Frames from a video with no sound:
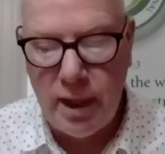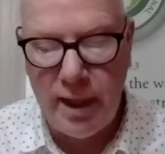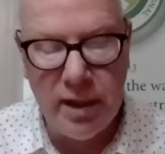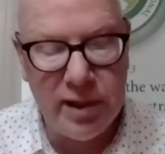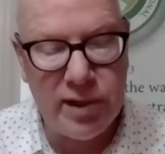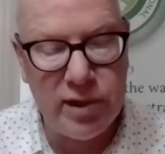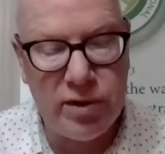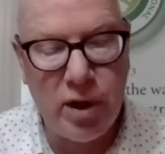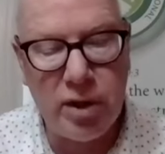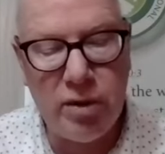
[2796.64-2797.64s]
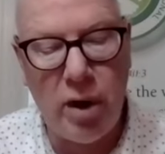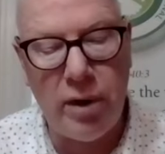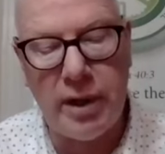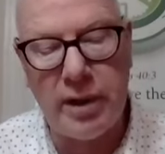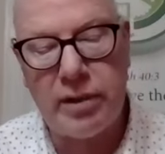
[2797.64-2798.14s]
He listens to our
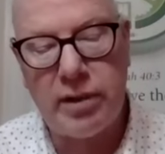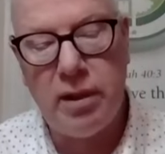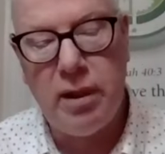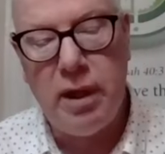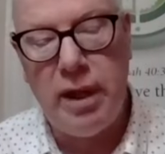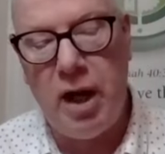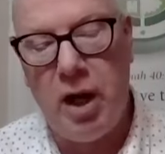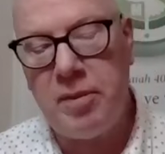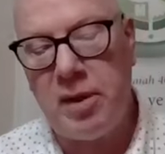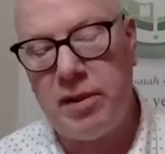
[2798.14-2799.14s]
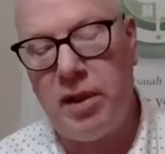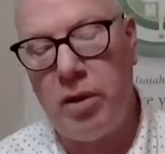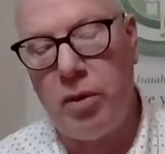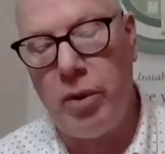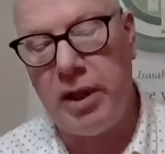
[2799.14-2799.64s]
groanings and helps us
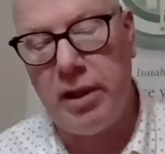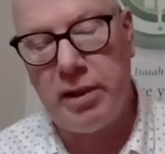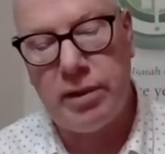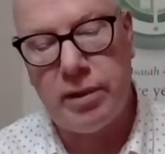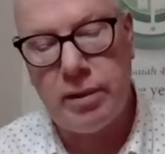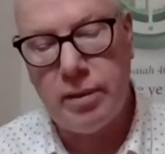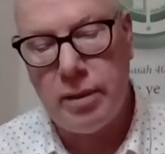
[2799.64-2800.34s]
in our weakness.